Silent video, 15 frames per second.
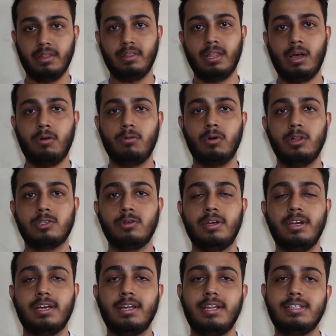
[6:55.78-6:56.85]
now also
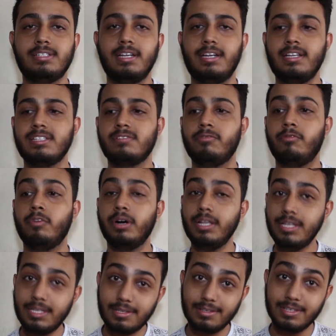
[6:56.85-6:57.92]
increased, it is
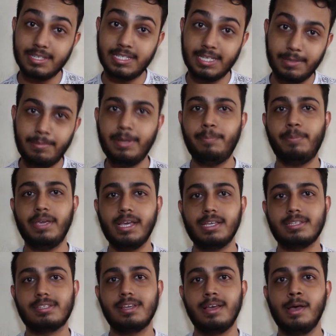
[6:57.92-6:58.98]
1
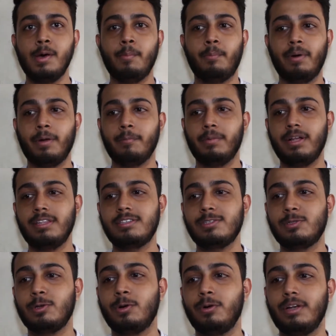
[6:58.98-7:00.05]
Gbps per month,
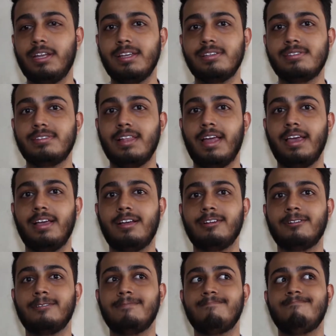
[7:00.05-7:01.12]
so it is like
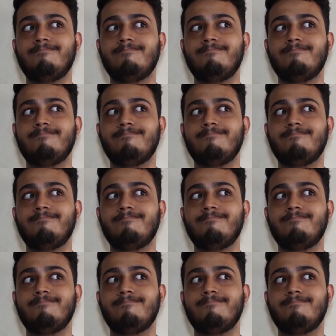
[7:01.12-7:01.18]
a